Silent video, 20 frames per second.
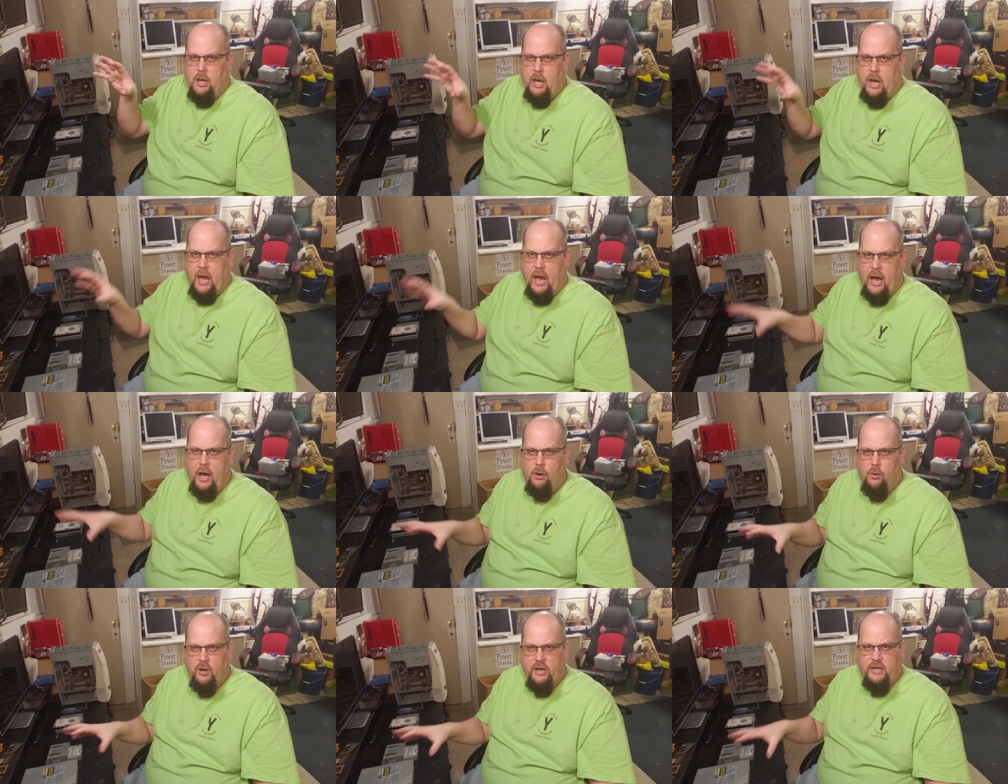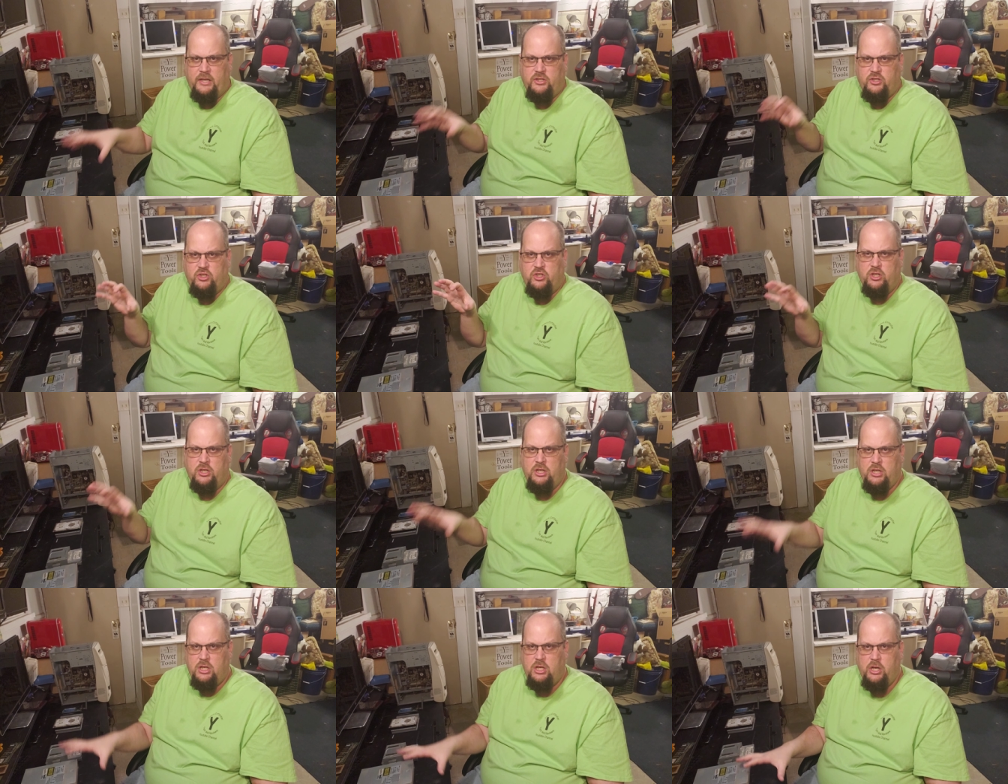how it's
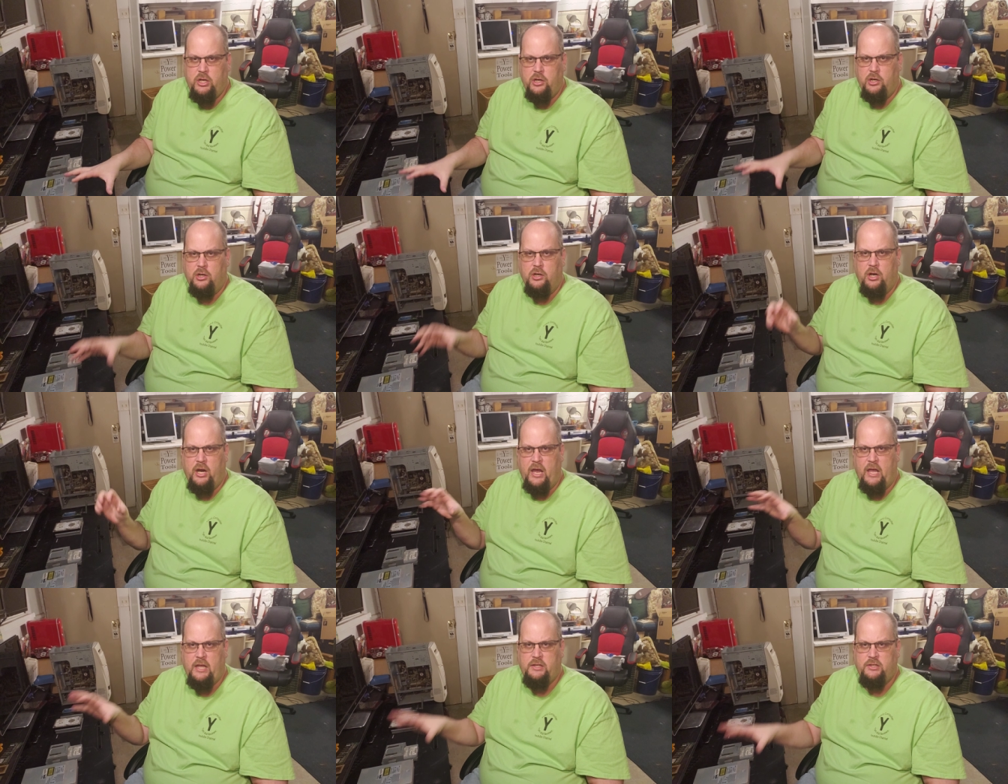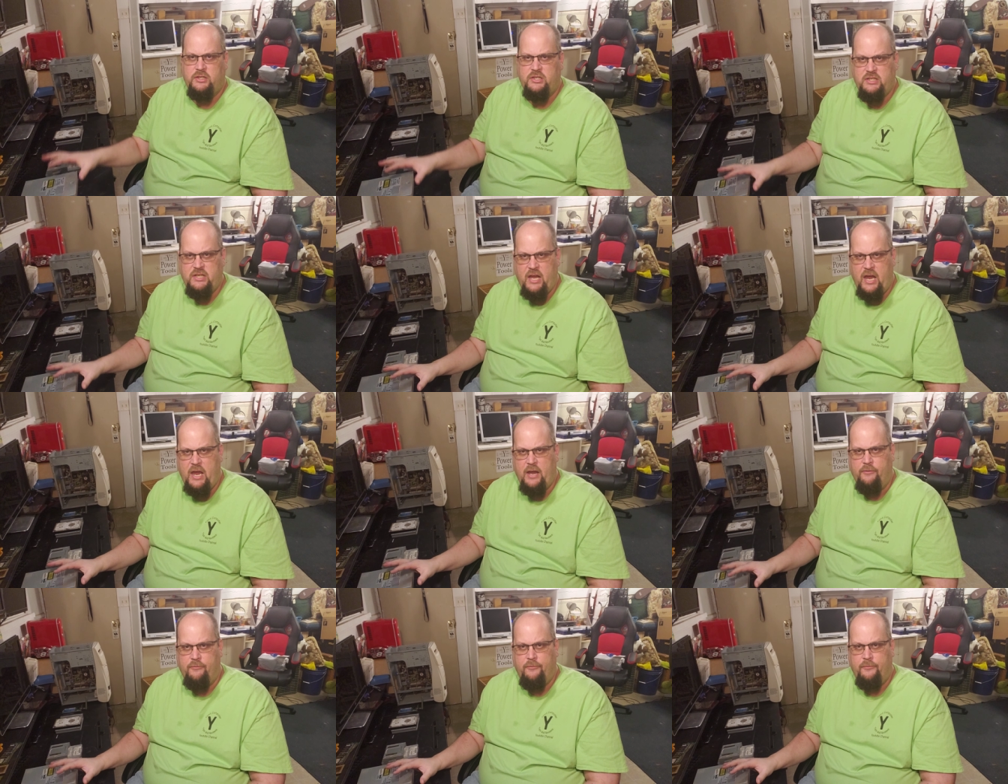secure and
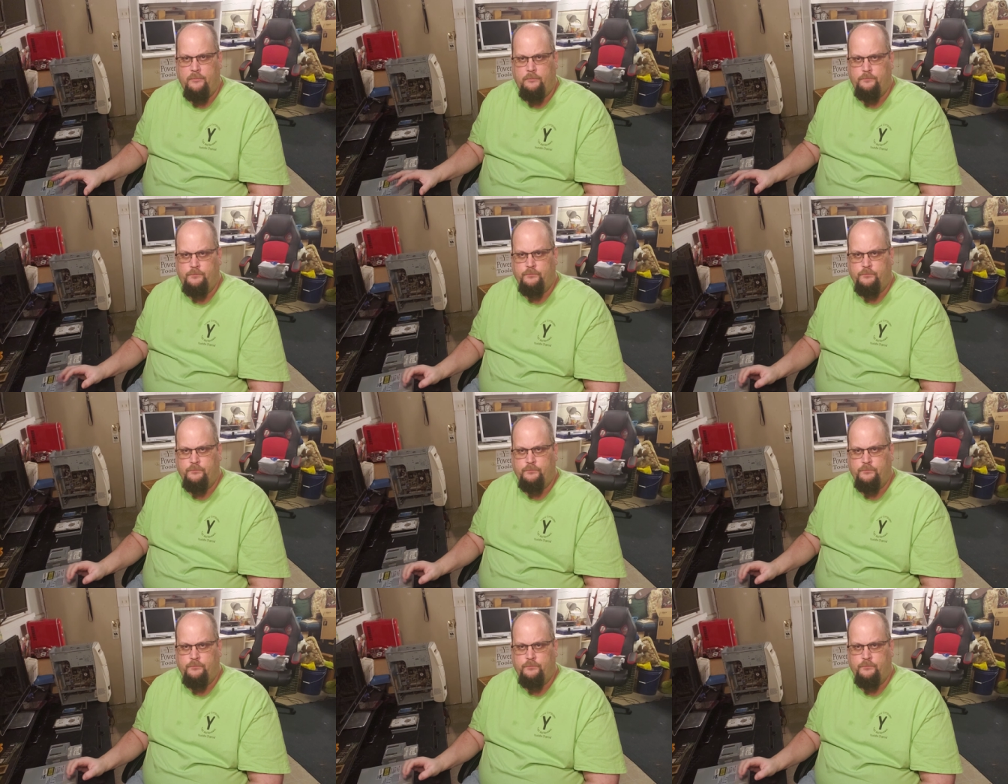safe.